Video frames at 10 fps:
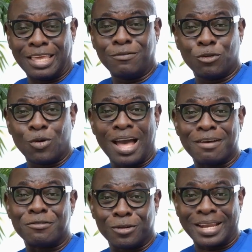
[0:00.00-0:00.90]
If you
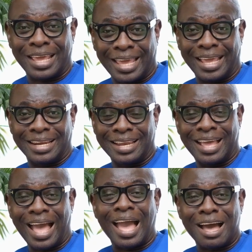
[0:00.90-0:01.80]
have not heard,
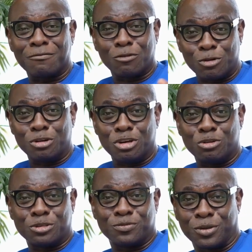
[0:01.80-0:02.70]
I have good
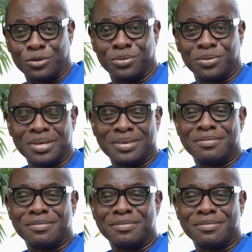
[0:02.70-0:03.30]
news for you